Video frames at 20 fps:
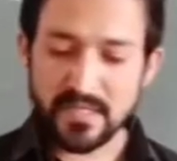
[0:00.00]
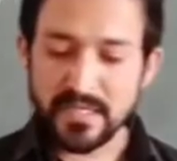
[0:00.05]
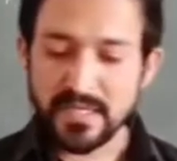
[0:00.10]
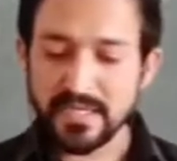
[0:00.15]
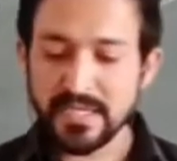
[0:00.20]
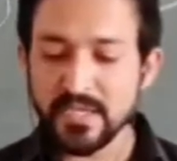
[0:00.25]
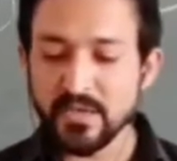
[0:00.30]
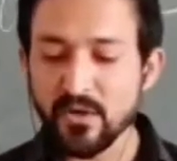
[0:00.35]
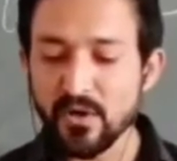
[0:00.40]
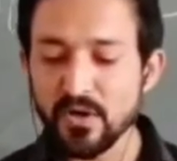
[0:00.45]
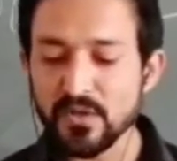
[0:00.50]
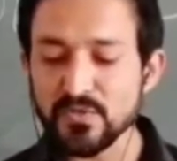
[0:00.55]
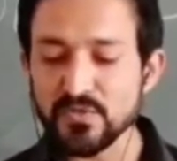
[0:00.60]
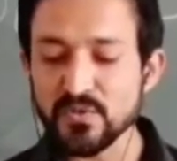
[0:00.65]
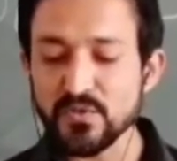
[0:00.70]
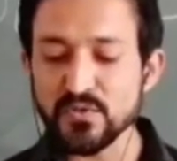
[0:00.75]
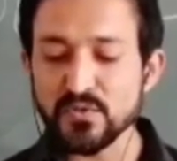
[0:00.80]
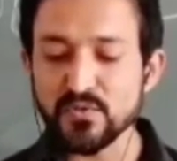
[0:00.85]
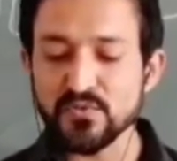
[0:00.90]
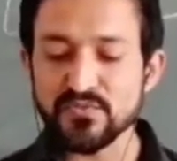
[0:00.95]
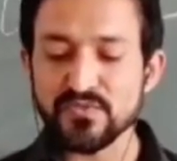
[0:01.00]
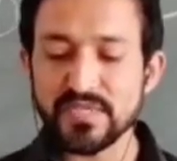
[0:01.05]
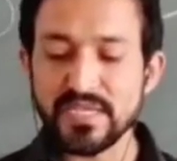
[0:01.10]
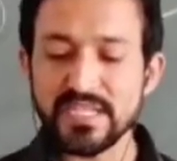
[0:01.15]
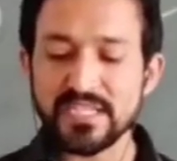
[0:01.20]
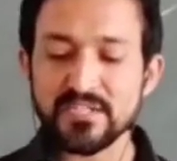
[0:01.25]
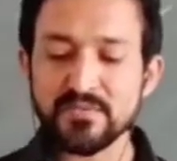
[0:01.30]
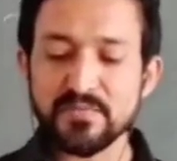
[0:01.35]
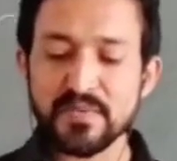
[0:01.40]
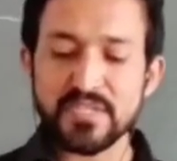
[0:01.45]
He also used
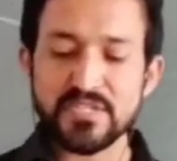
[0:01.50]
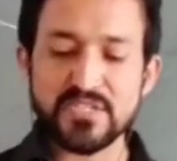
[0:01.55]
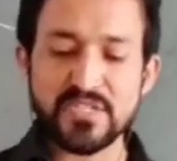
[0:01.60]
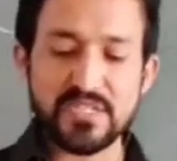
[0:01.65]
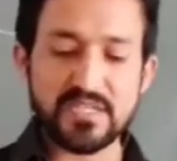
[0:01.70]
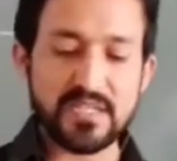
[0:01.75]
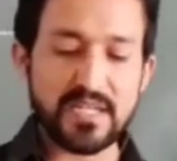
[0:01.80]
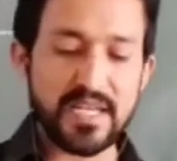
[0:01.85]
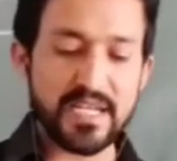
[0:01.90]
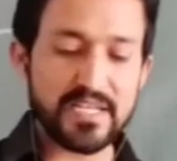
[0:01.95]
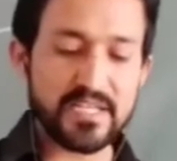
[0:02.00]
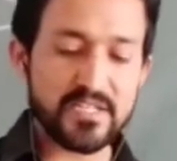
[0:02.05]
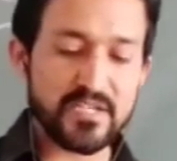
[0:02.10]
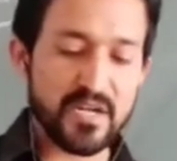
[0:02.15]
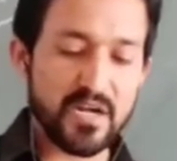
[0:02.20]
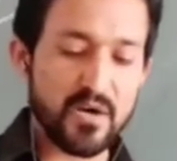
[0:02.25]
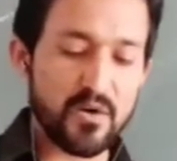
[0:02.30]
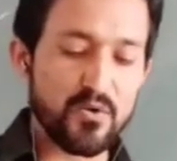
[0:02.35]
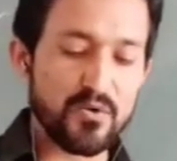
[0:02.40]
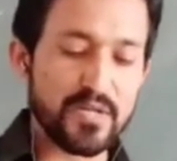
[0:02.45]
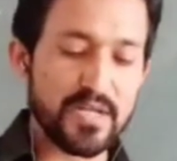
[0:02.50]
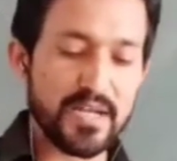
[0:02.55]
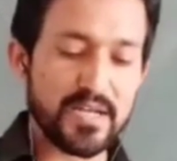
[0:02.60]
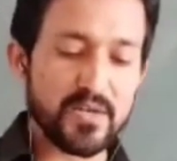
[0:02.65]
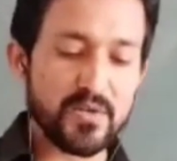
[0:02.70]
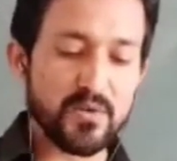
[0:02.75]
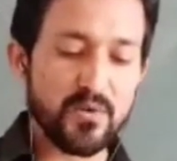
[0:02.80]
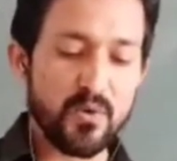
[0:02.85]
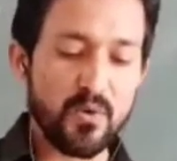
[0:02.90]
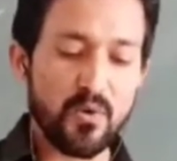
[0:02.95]
the expression like crowd
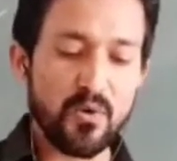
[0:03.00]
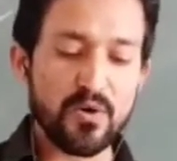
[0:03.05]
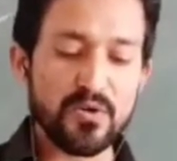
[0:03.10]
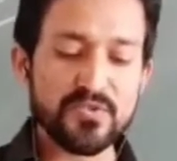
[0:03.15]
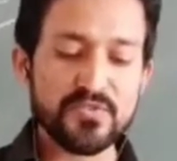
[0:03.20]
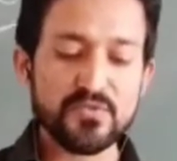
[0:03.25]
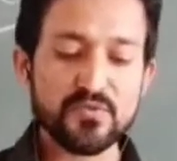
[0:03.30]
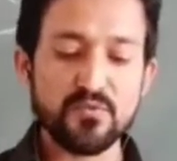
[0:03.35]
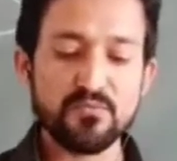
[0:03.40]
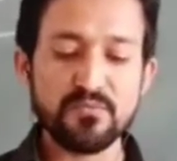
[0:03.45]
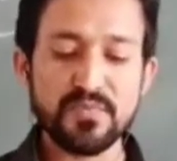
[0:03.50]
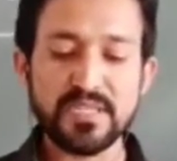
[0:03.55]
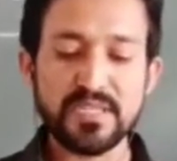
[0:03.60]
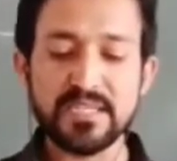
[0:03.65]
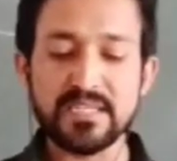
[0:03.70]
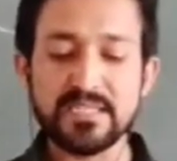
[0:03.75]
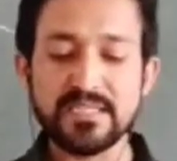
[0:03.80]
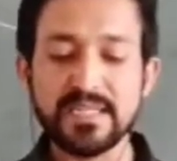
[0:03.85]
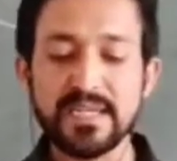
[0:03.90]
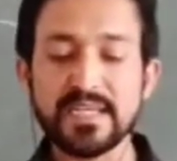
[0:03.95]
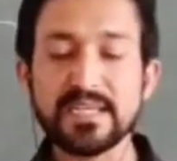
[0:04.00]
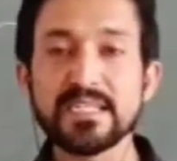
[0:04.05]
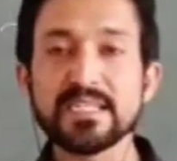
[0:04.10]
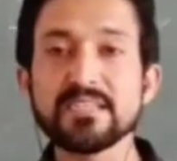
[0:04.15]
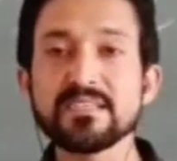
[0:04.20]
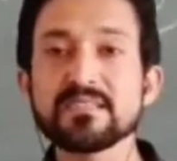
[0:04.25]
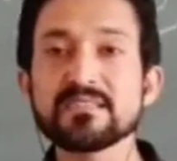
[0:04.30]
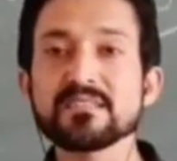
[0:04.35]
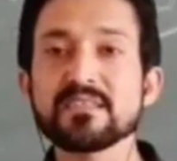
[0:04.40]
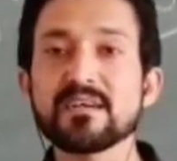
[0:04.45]
and host to mean that
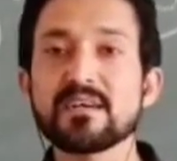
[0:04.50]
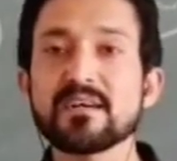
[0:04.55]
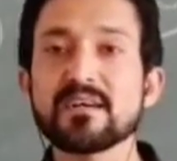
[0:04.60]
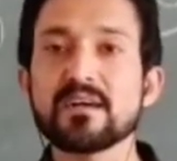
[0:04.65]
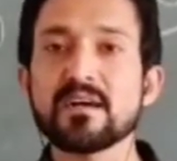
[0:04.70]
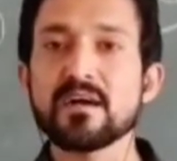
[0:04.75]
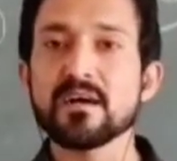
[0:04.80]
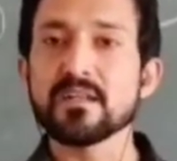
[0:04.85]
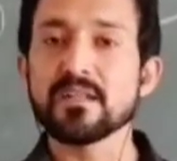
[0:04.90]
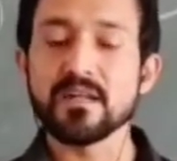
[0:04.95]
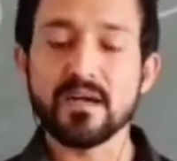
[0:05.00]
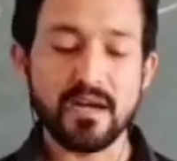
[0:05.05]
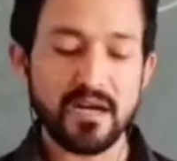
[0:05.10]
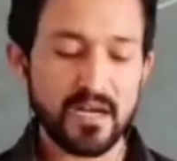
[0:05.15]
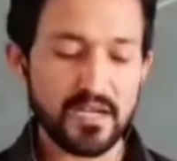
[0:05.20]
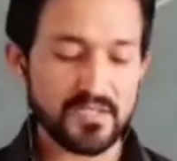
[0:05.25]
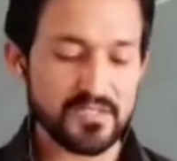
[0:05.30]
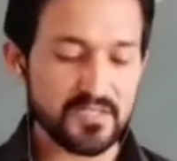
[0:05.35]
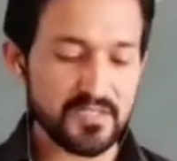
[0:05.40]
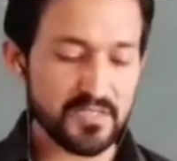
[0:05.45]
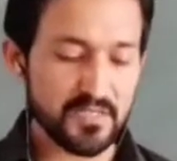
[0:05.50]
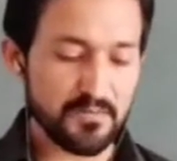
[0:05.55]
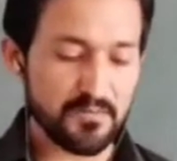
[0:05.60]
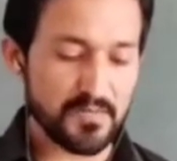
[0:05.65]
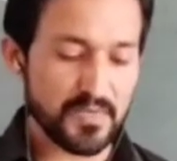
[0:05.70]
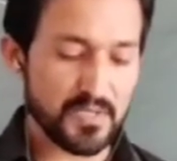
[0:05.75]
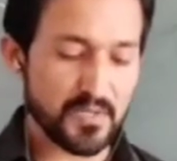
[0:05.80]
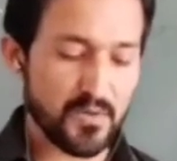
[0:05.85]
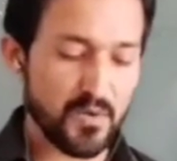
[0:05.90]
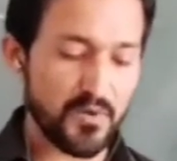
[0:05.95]
he saw a large
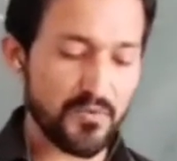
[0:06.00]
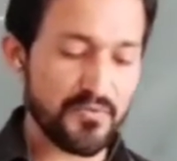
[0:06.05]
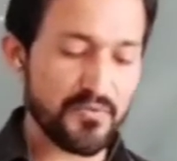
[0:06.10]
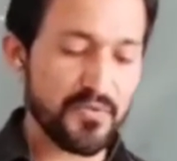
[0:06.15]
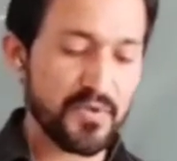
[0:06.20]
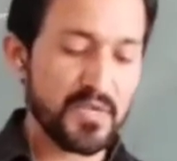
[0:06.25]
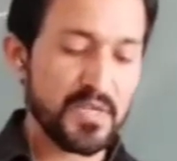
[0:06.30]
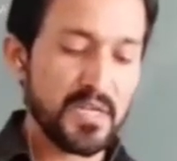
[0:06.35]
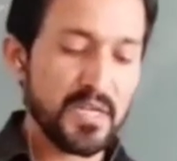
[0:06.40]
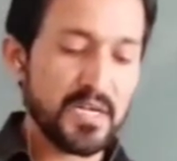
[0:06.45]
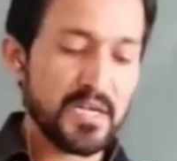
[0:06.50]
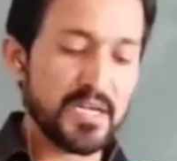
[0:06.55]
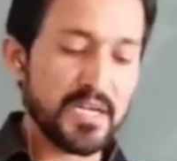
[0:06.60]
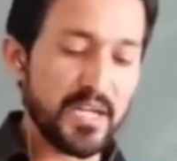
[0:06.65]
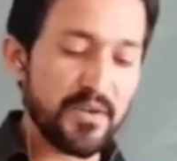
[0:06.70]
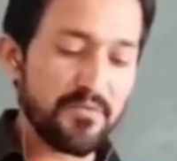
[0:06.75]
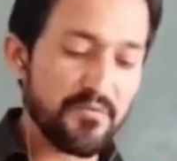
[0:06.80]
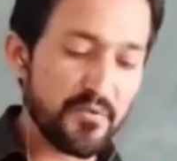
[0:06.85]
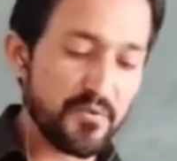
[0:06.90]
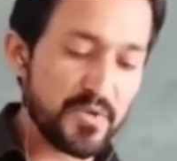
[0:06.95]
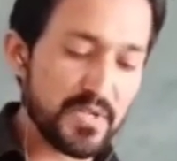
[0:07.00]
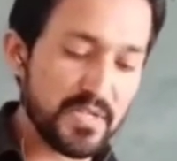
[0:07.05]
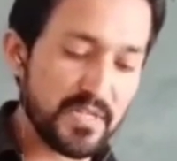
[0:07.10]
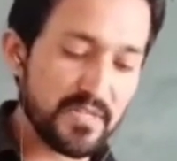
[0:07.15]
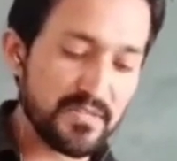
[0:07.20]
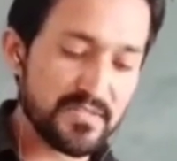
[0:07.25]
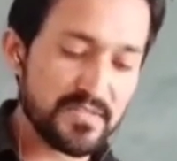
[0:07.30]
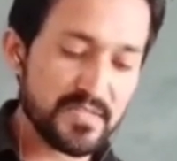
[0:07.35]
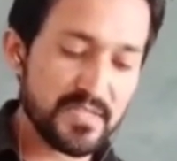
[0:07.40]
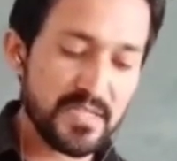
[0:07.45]
number of
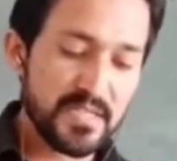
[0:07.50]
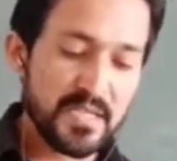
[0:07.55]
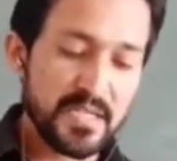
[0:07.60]
daffodils.